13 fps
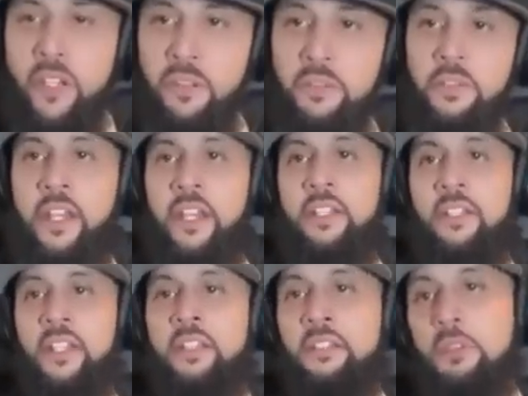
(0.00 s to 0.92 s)
And it's
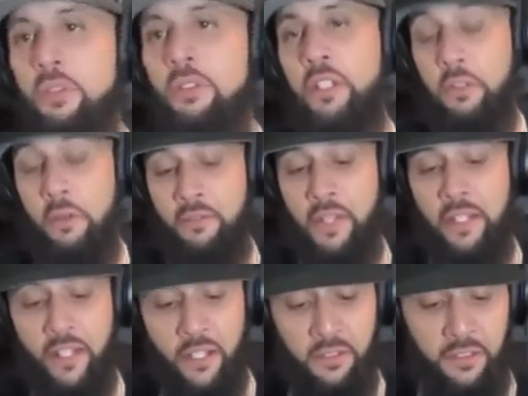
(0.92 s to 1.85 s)
cool that you have that
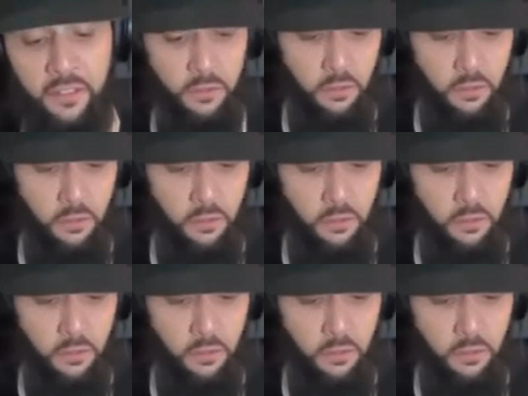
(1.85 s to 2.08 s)
legacy. It's cool that